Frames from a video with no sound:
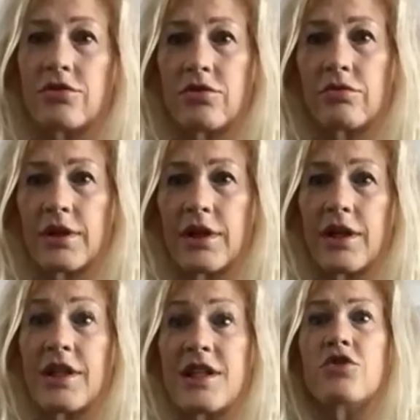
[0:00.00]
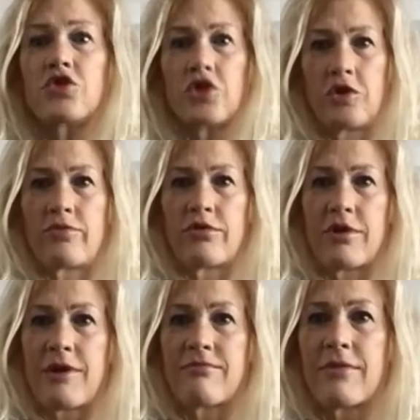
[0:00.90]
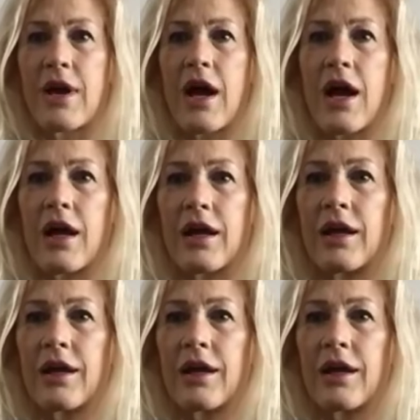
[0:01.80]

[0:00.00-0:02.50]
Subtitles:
to your program. I